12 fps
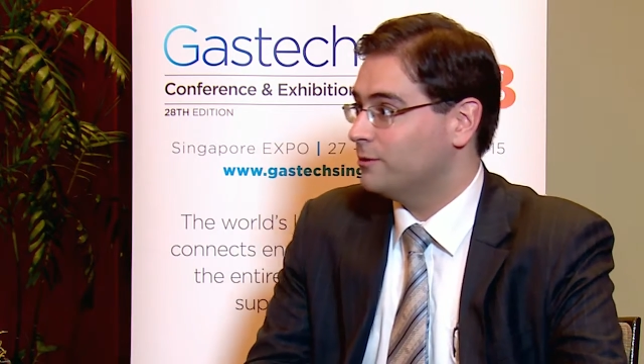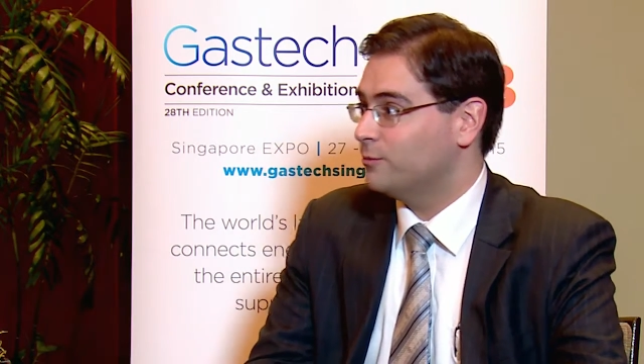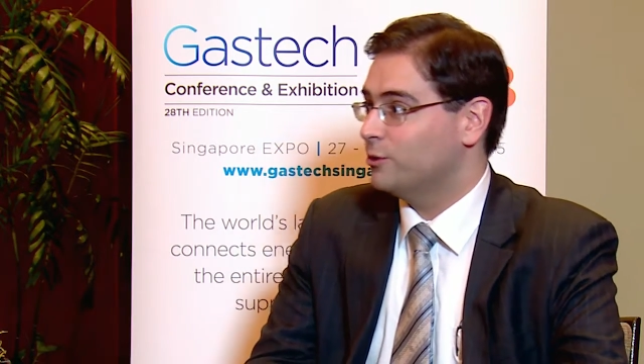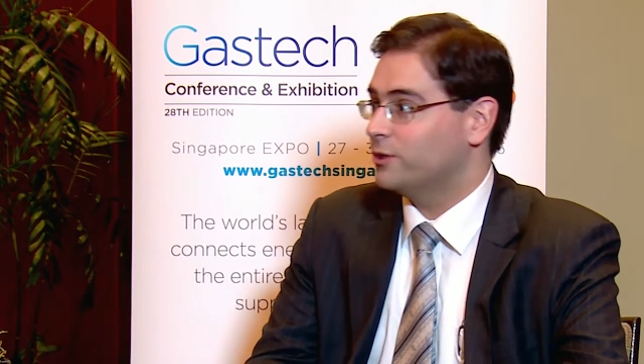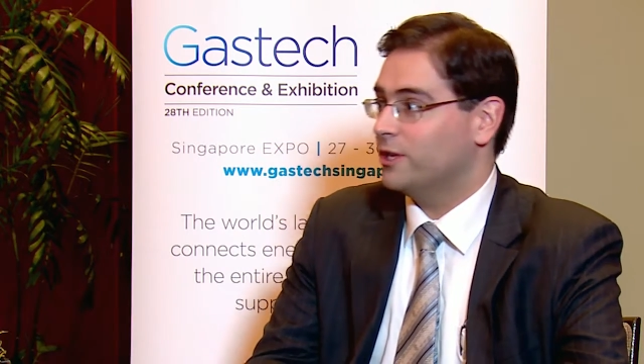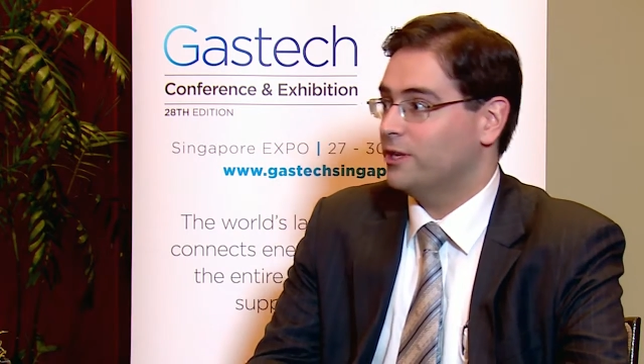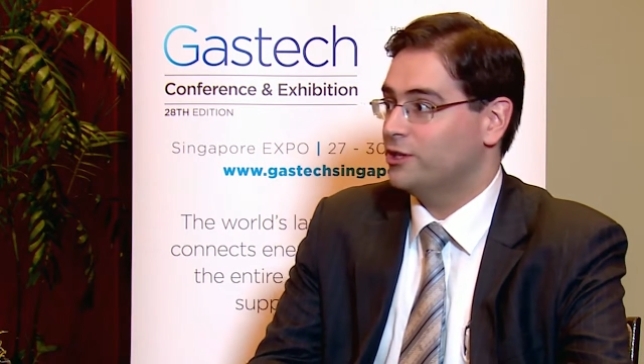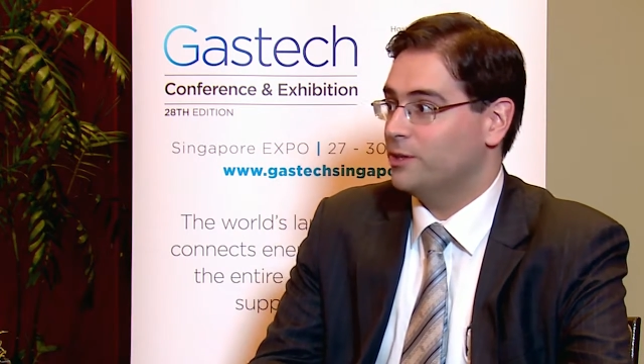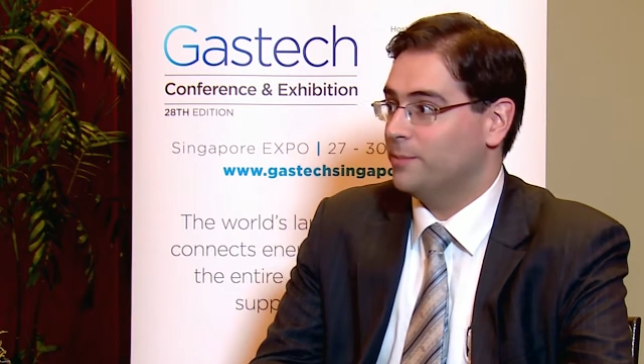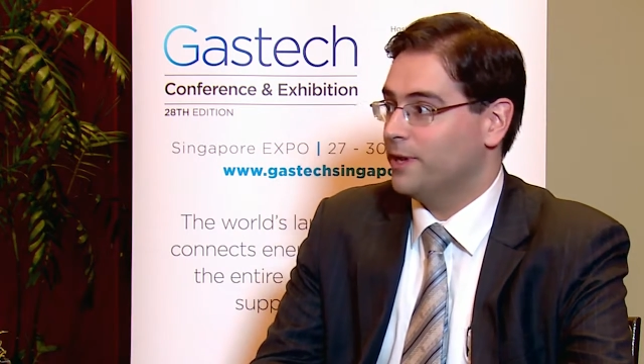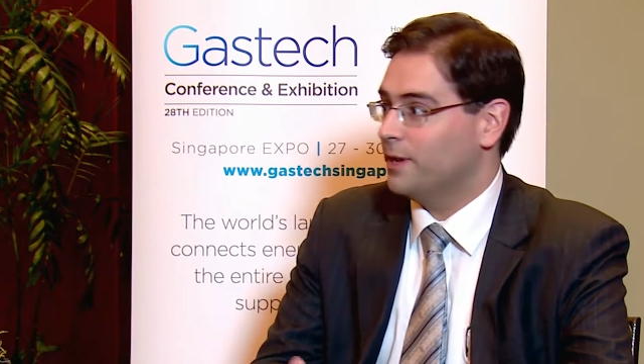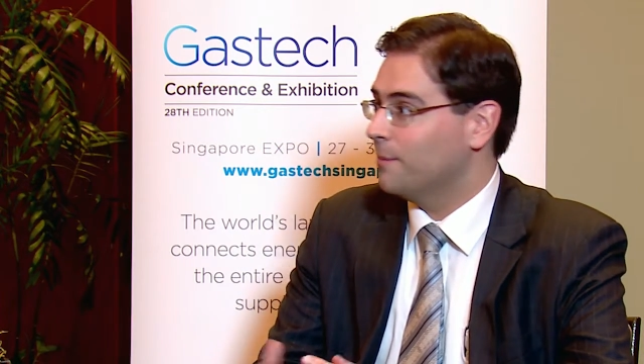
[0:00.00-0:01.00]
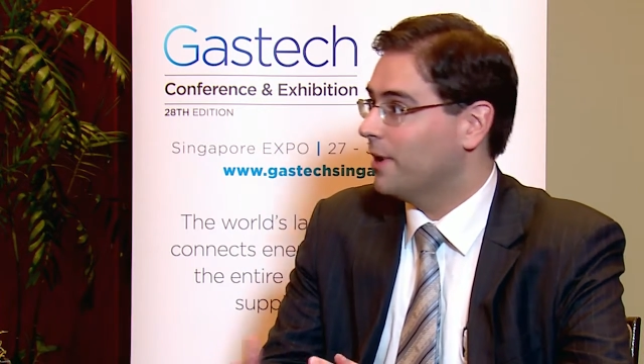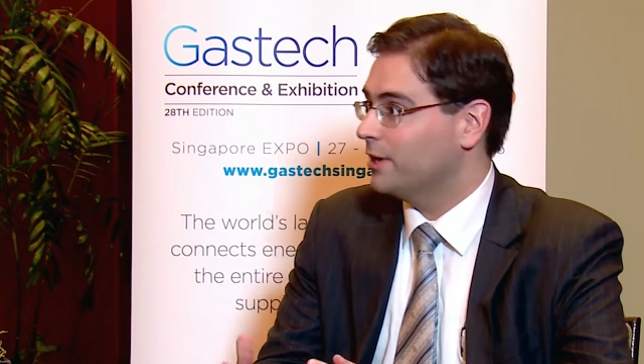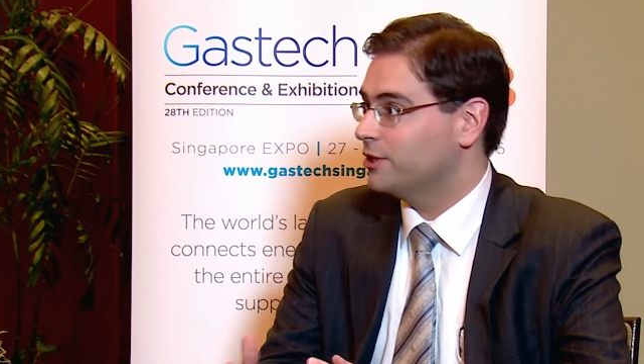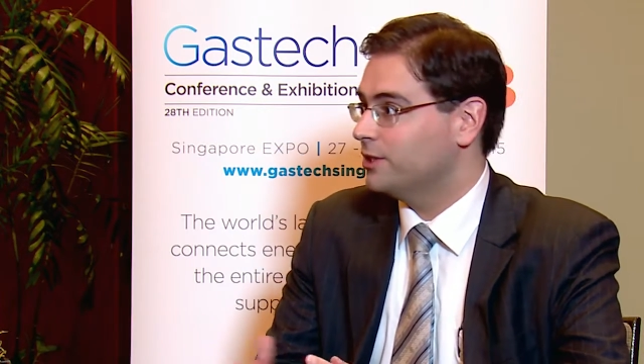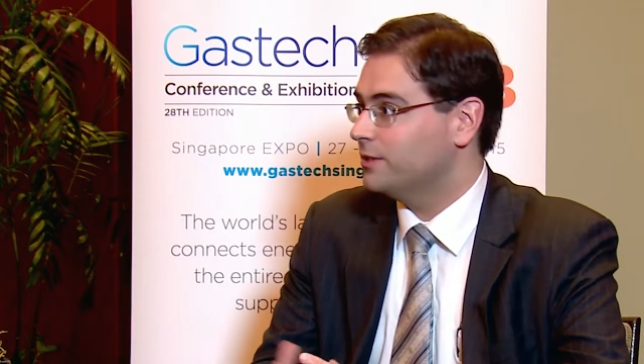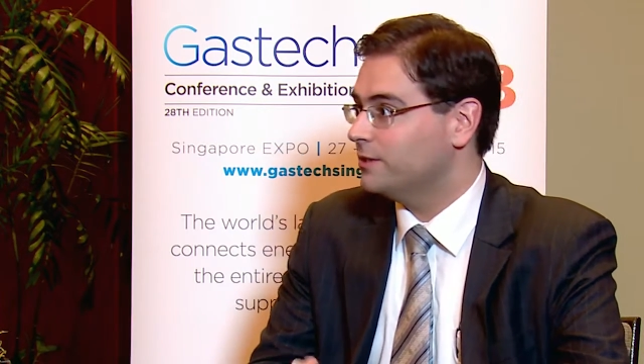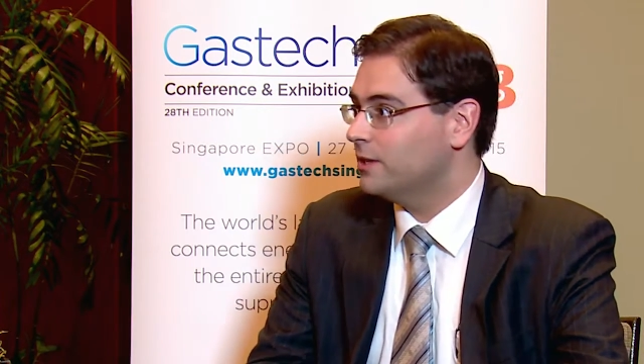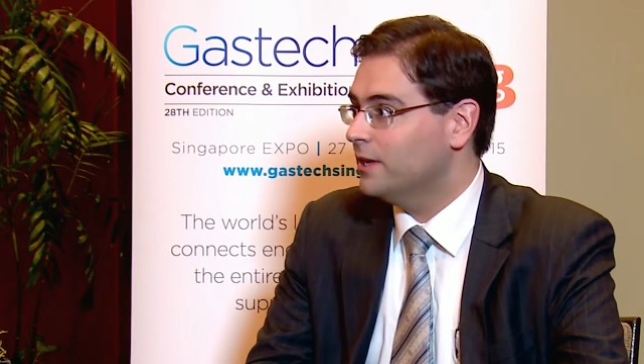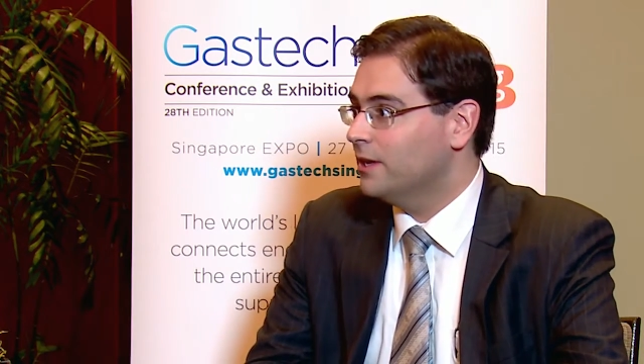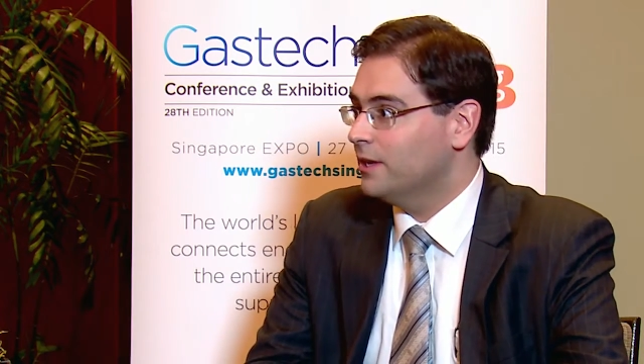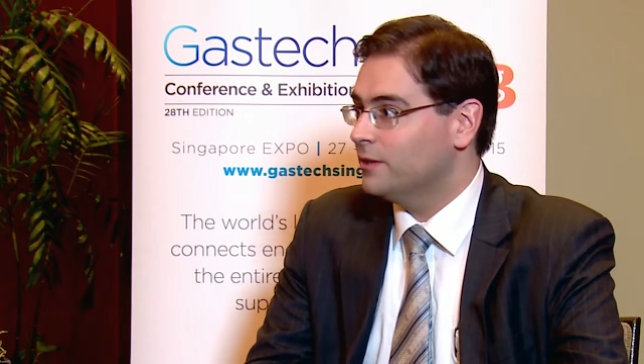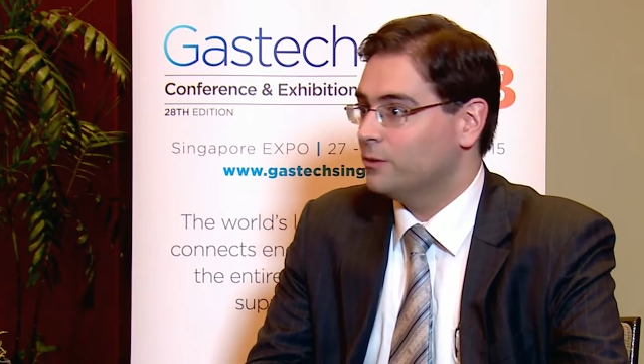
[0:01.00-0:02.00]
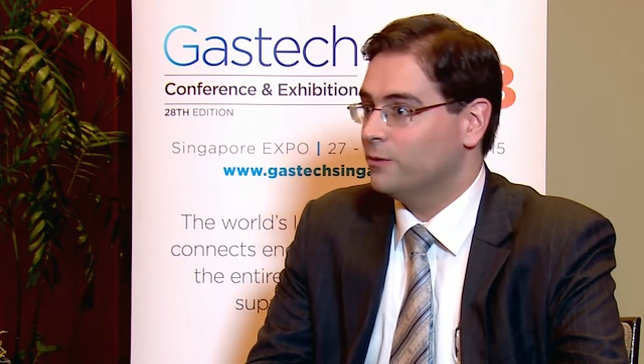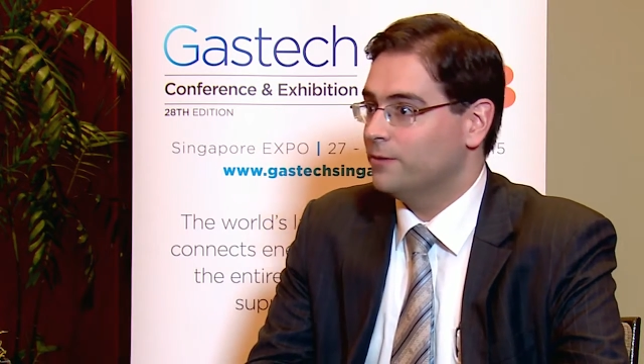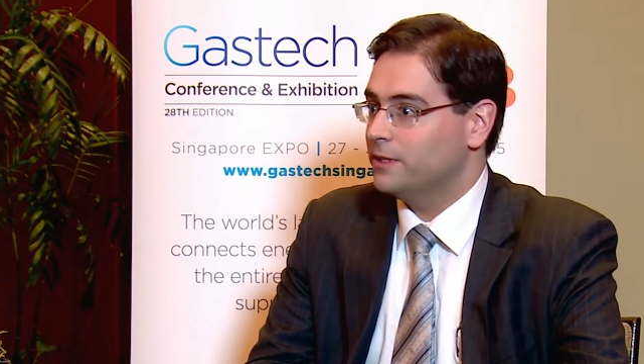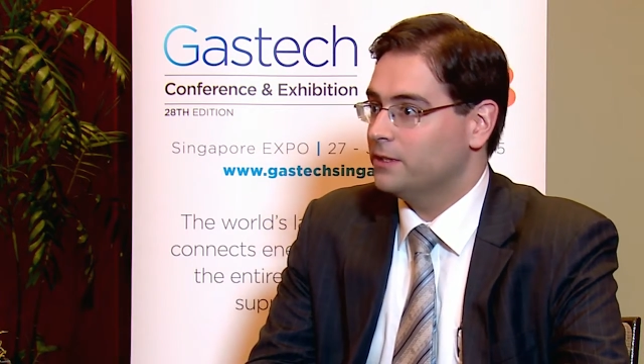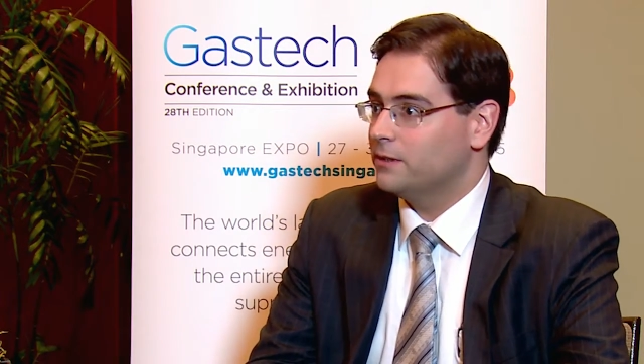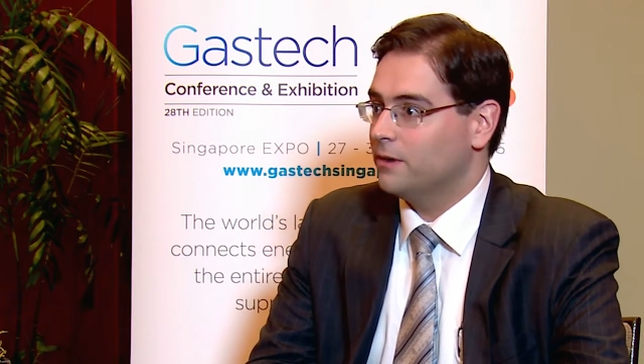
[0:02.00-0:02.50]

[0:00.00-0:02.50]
small-scale shipping, barges. So these